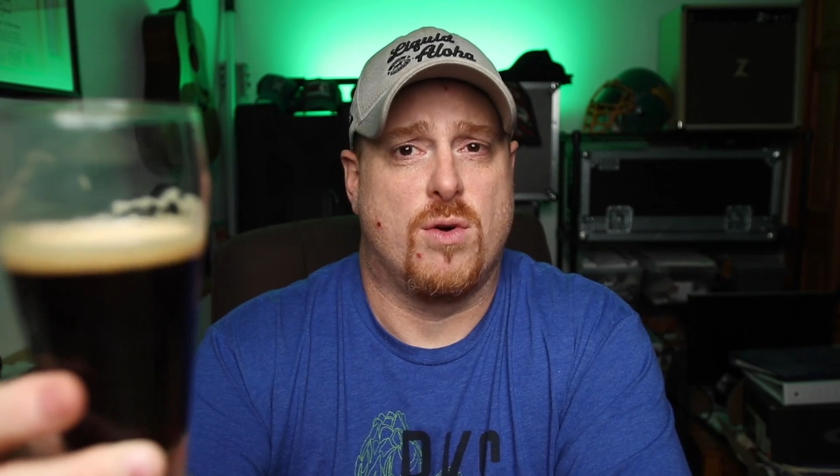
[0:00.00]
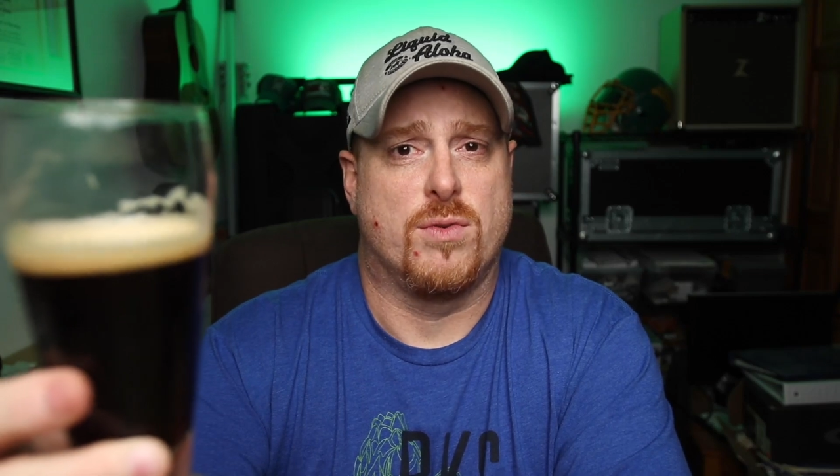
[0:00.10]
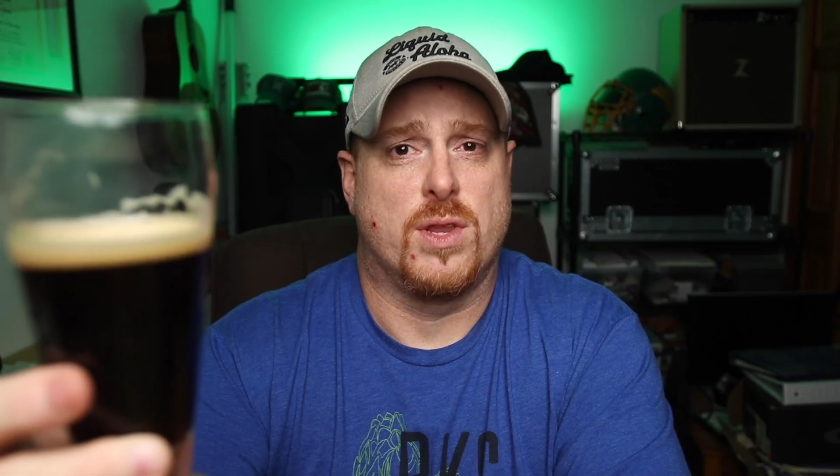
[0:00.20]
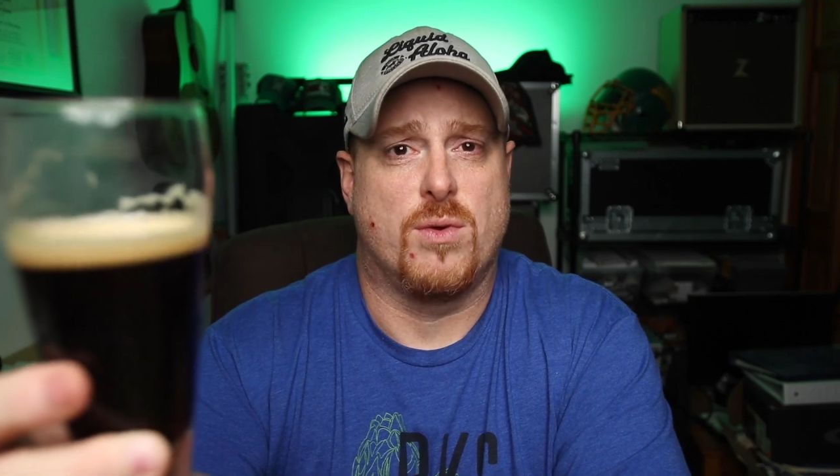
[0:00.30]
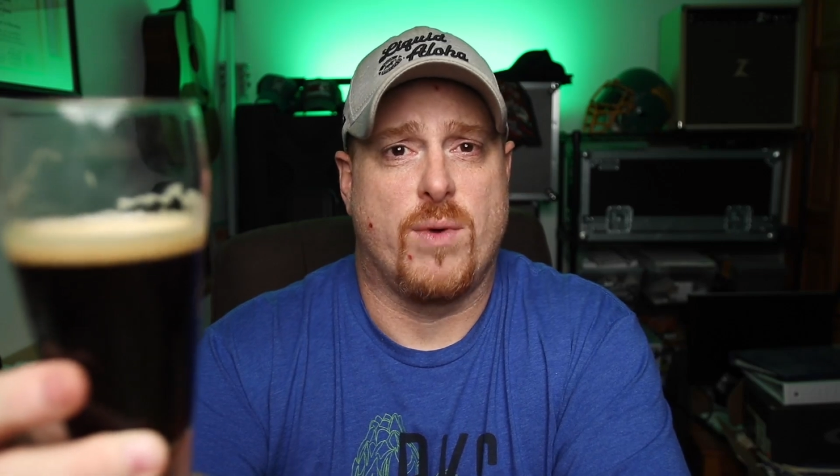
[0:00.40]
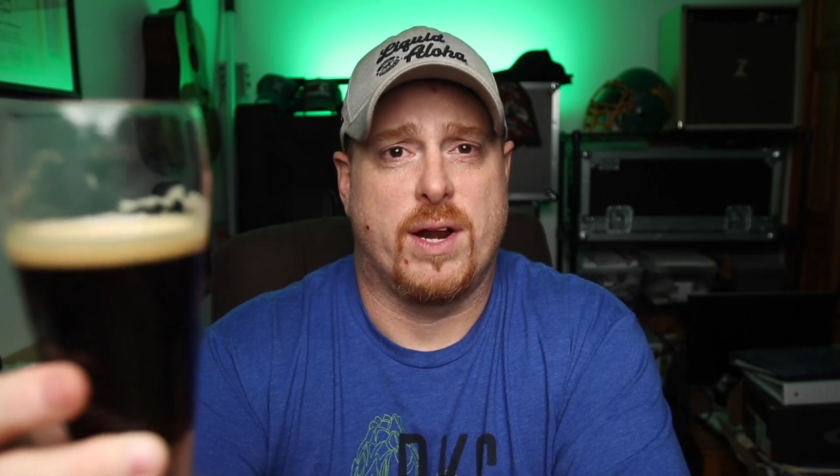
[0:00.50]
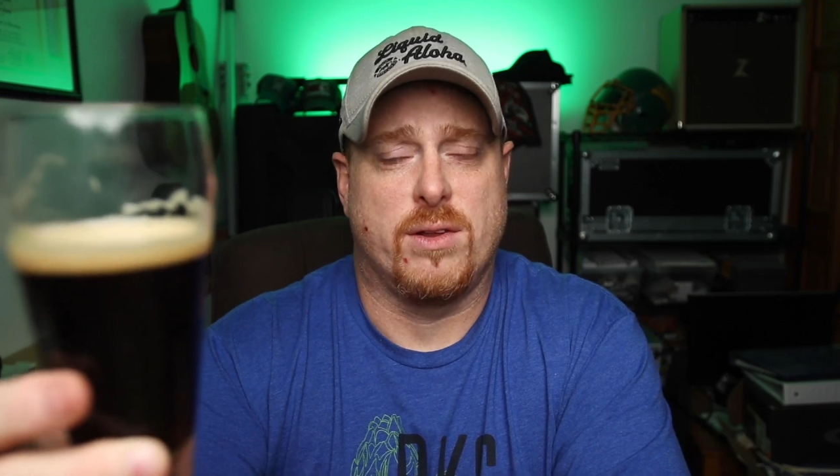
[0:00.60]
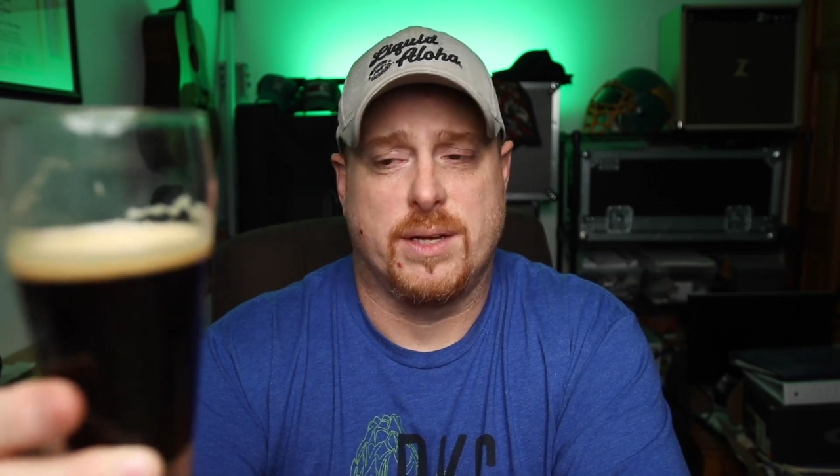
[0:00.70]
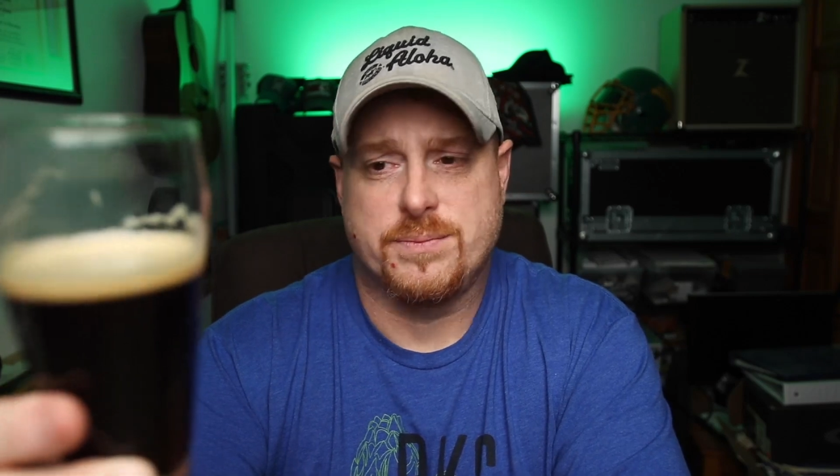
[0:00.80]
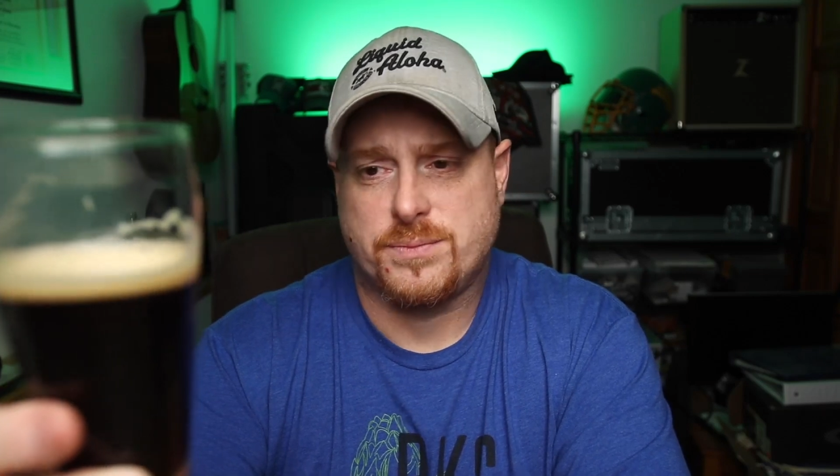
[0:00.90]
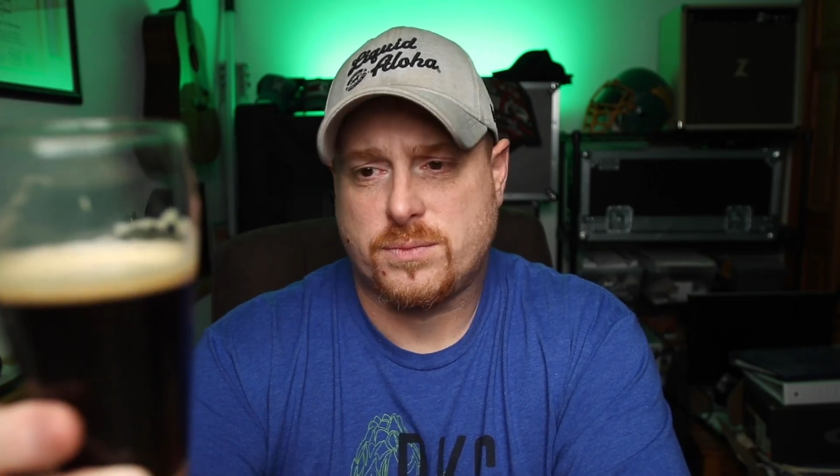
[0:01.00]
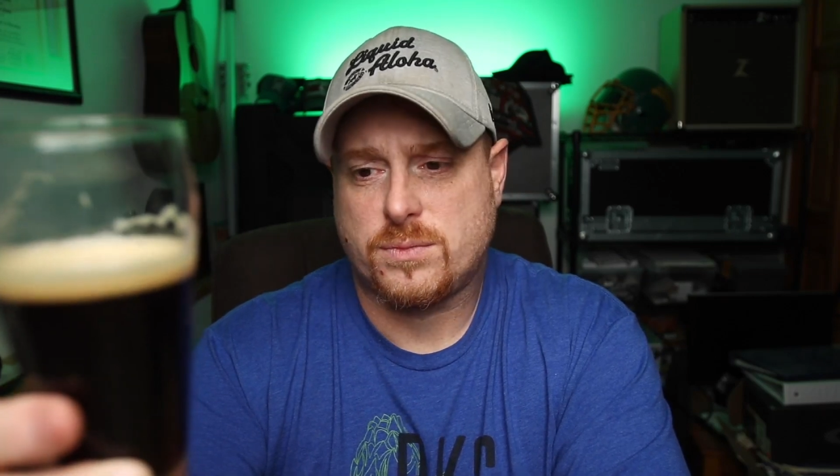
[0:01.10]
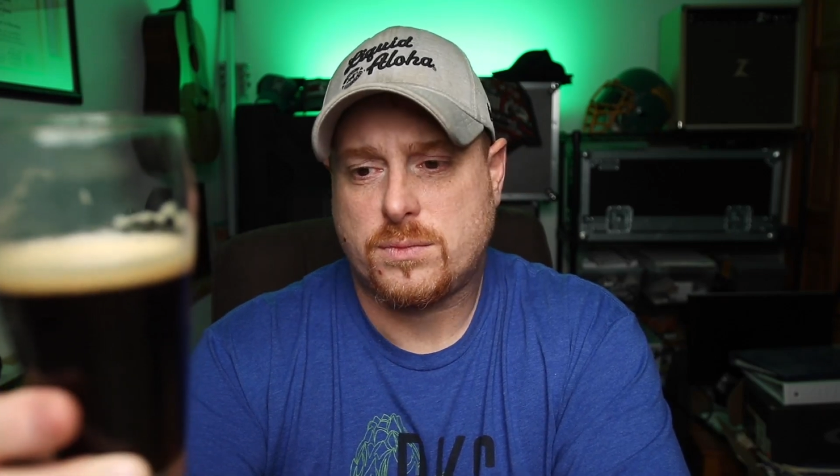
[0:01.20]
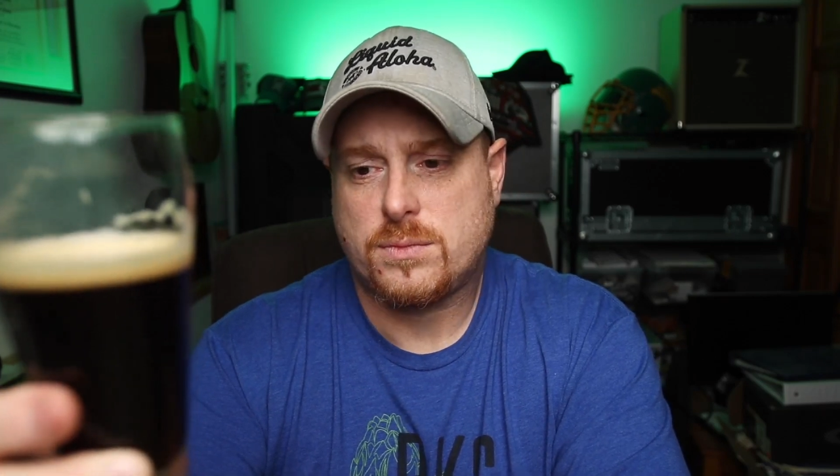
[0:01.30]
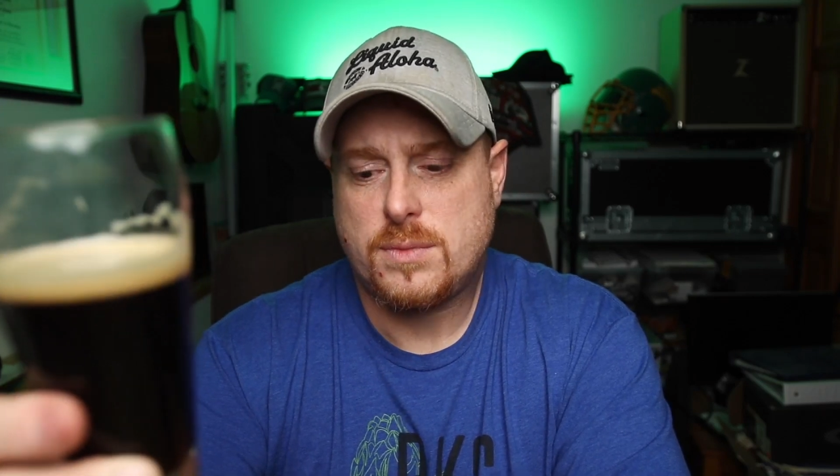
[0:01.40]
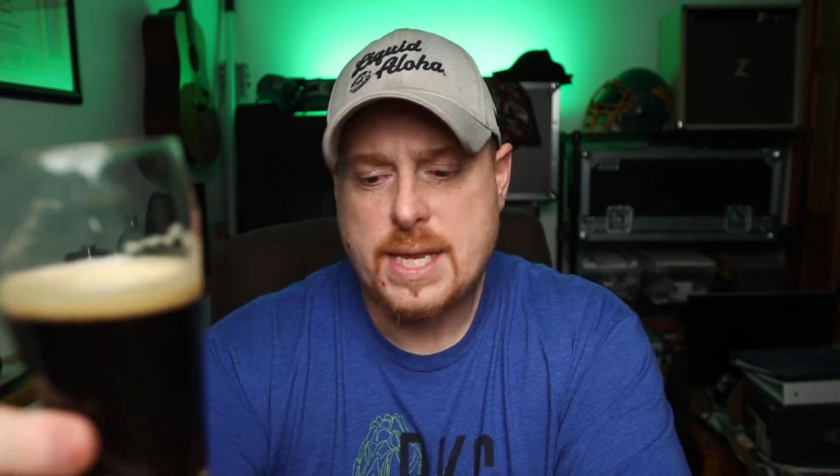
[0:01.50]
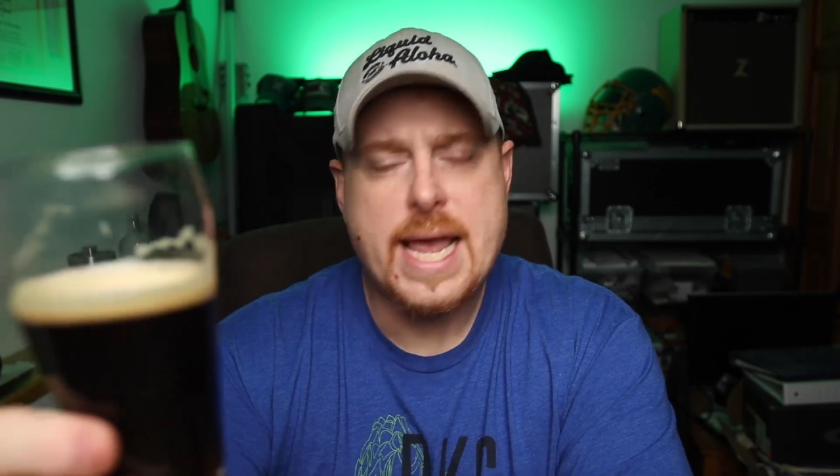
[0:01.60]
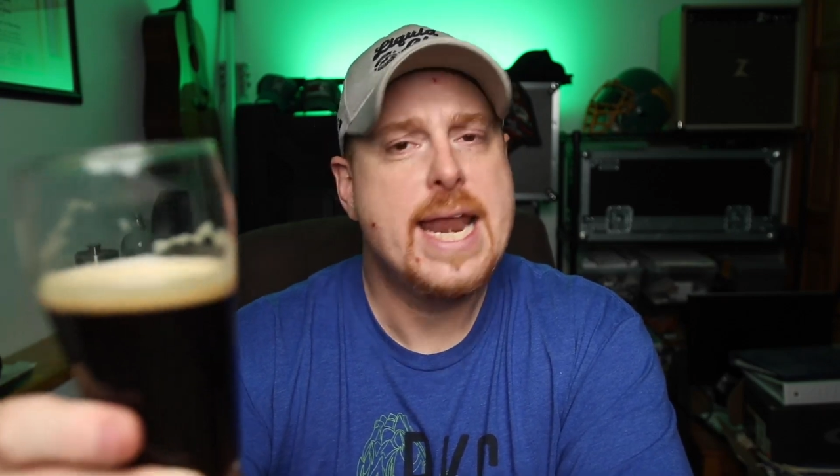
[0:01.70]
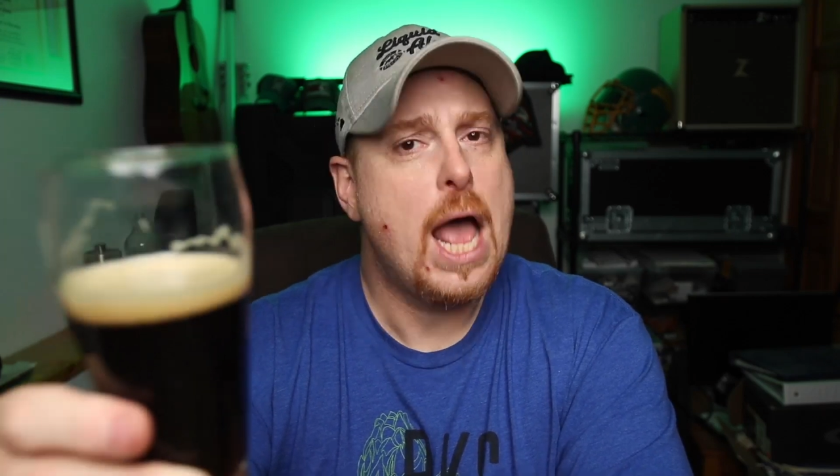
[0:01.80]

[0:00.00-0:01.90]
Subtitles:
overly readily and